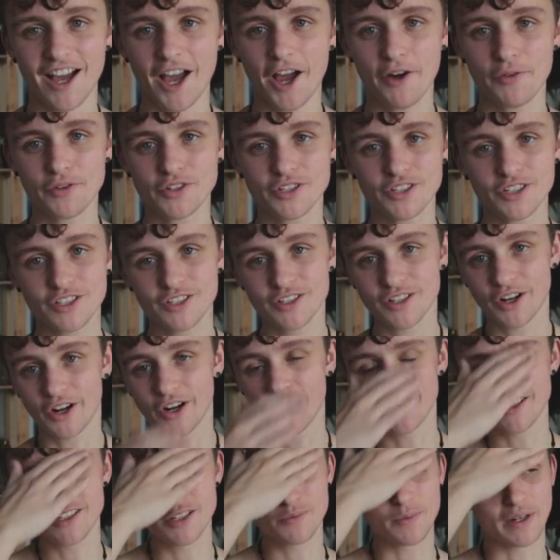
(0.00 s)
I was just
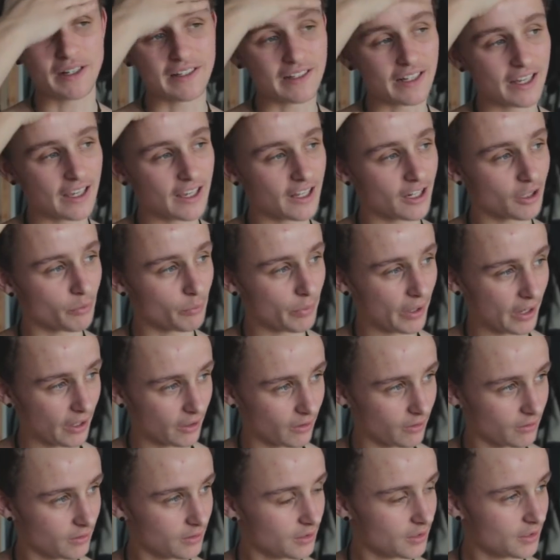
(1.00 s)
talking to my dad
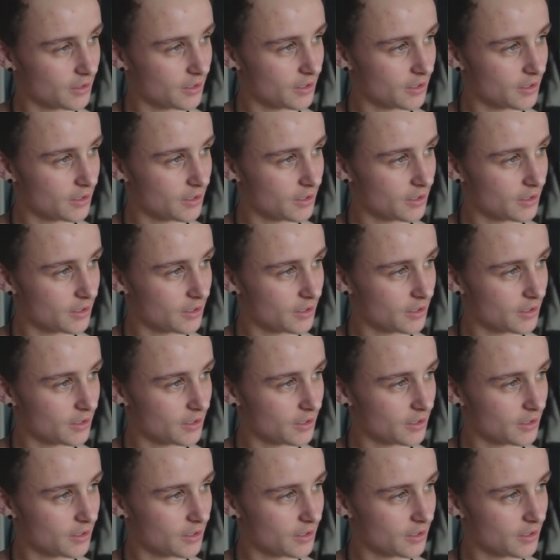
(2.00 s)
about